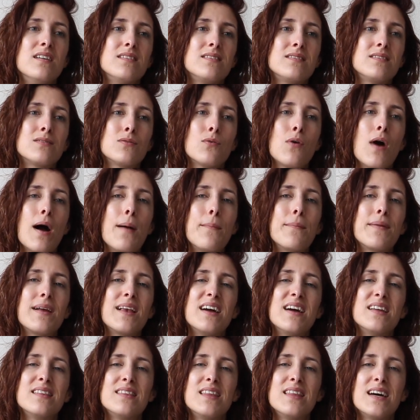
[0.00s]
So I'm
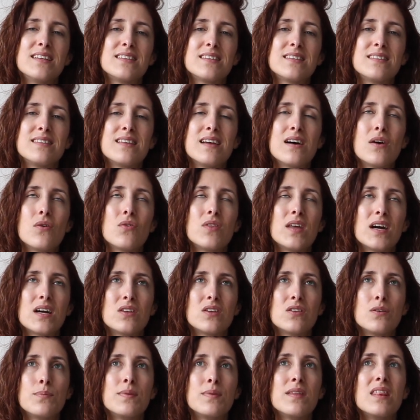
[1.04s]
glad that now they're
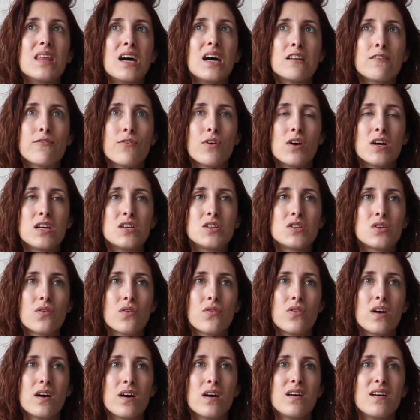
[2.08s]
gonna be that for each
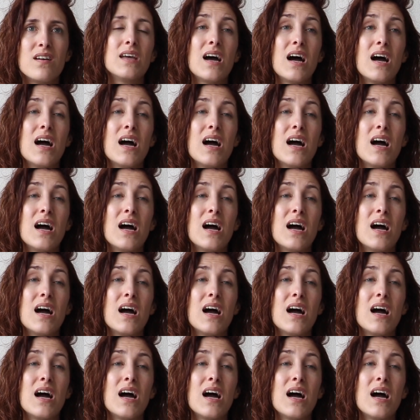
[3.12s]
other.